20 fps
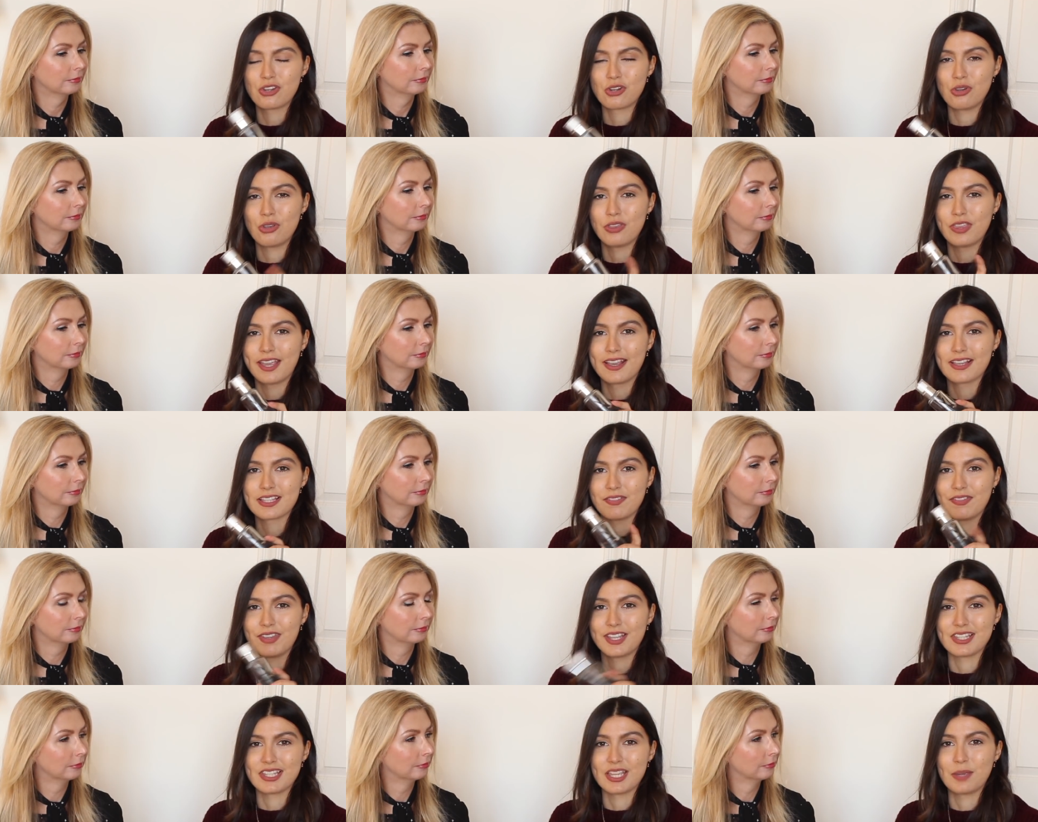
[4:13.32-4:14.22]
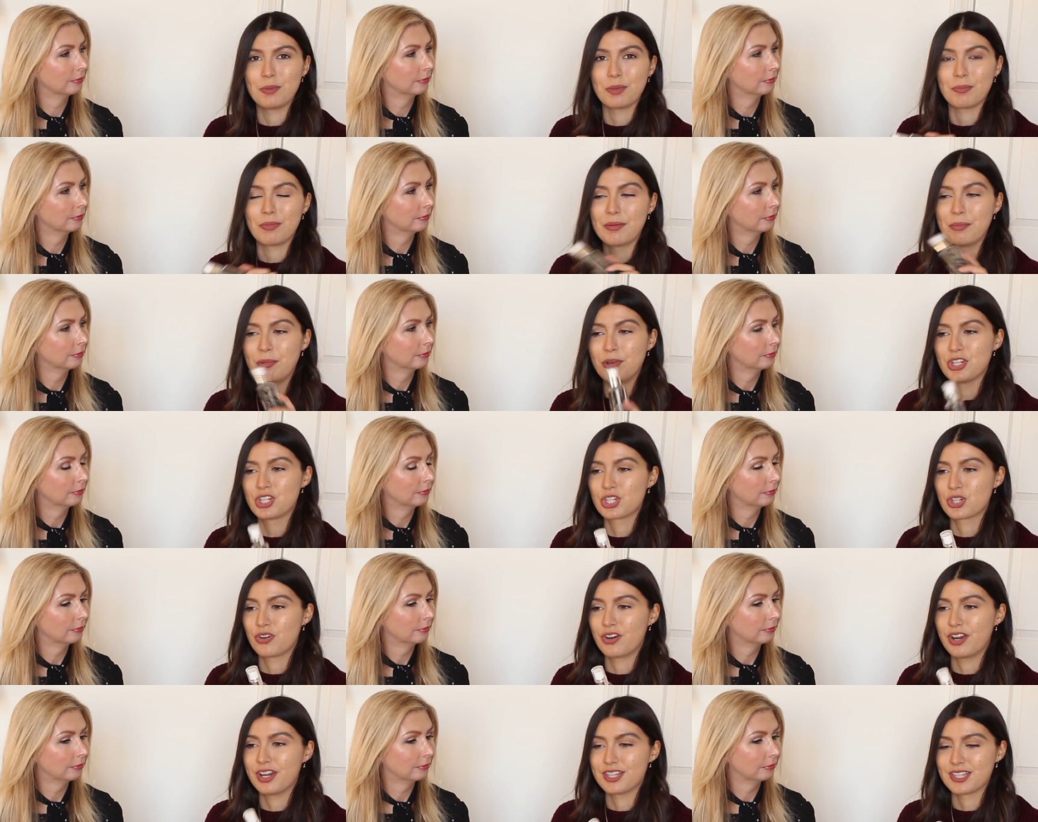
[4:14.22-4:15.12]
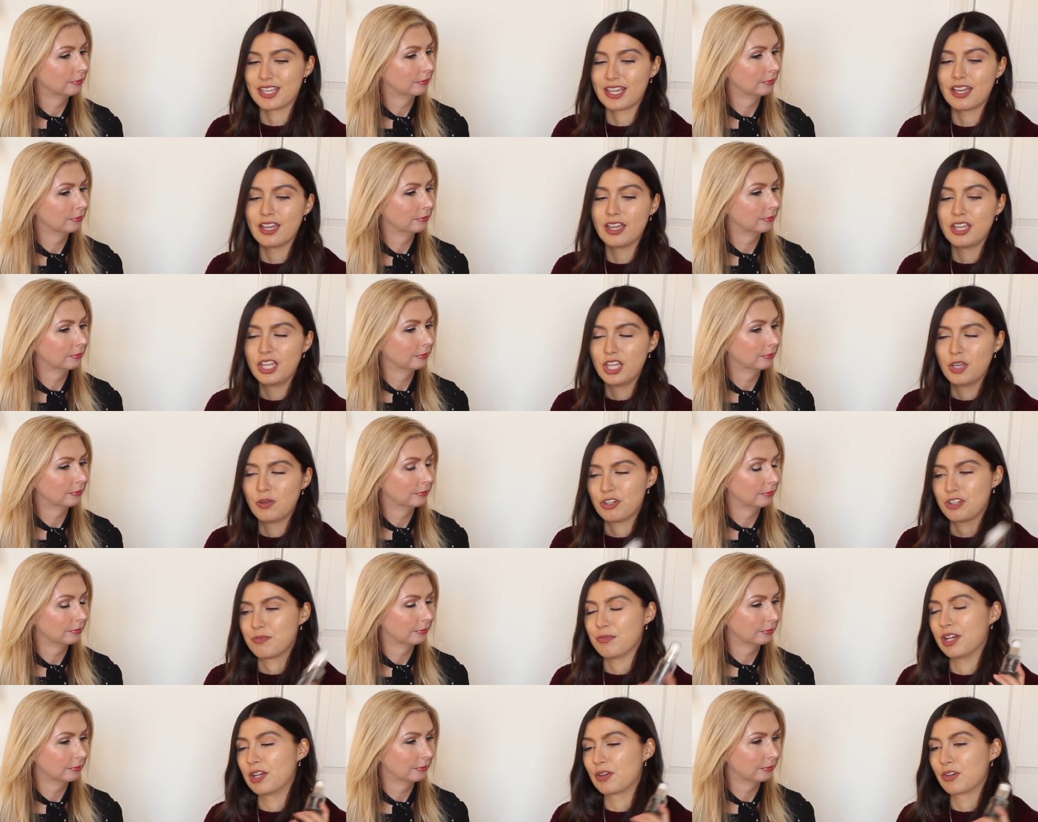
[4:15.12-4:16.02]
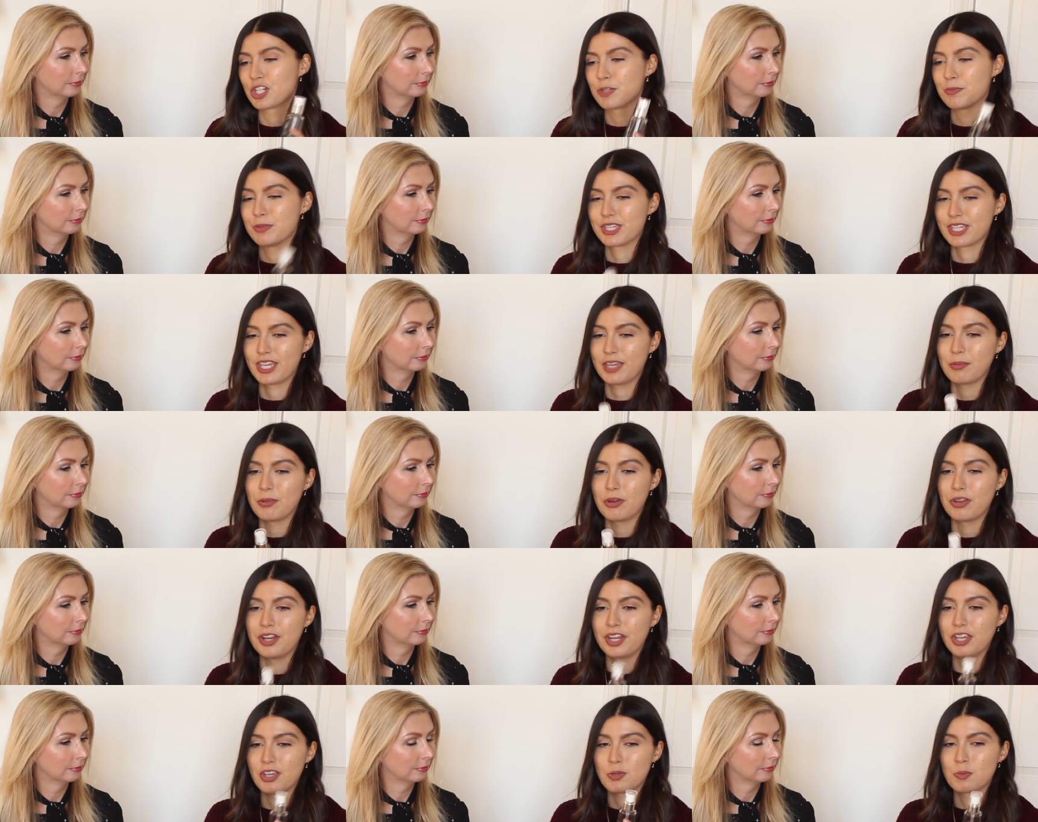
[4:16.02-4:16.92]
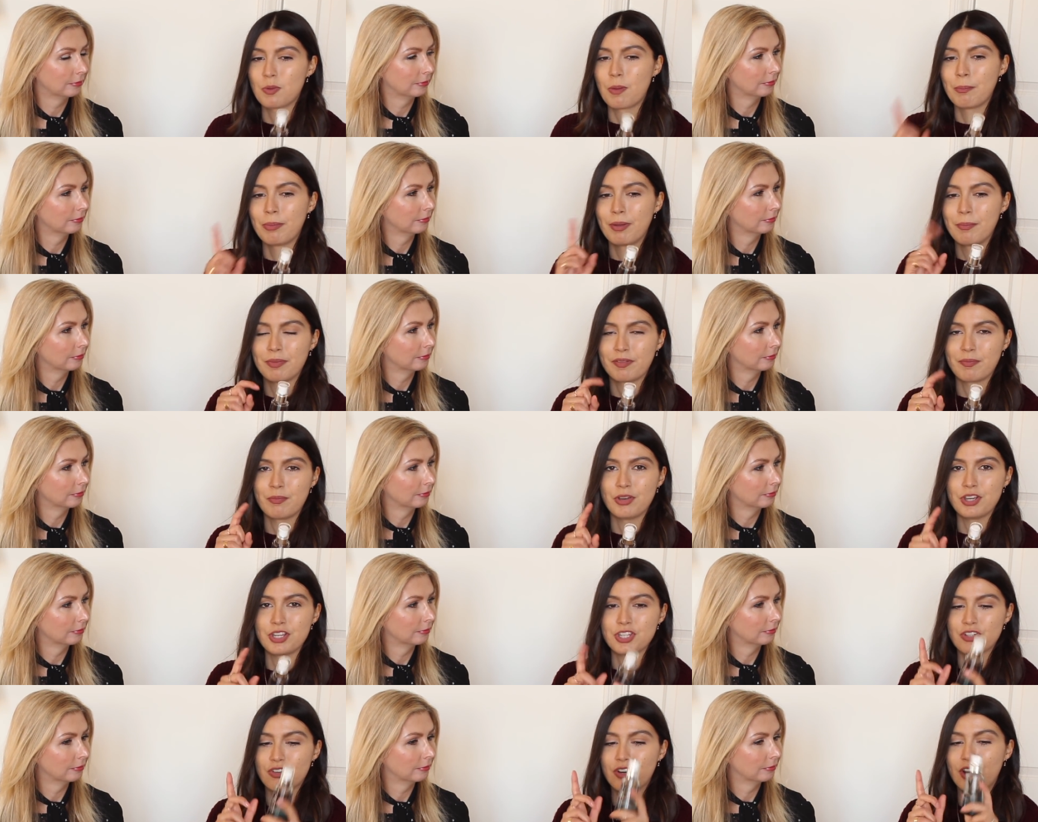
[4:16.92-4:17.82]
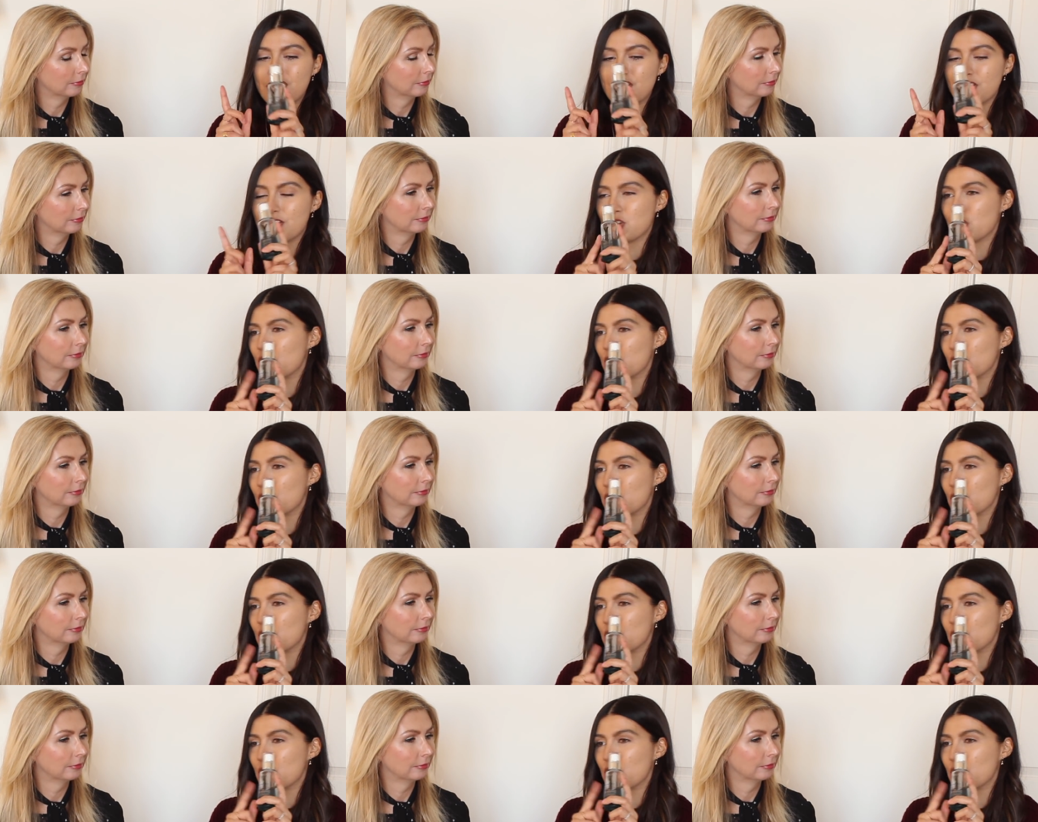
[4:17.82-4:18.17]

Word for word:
Speaker 1: two things of this in with my moisturiser, which is my La Roche Posay one. I use one pump of moisturiser,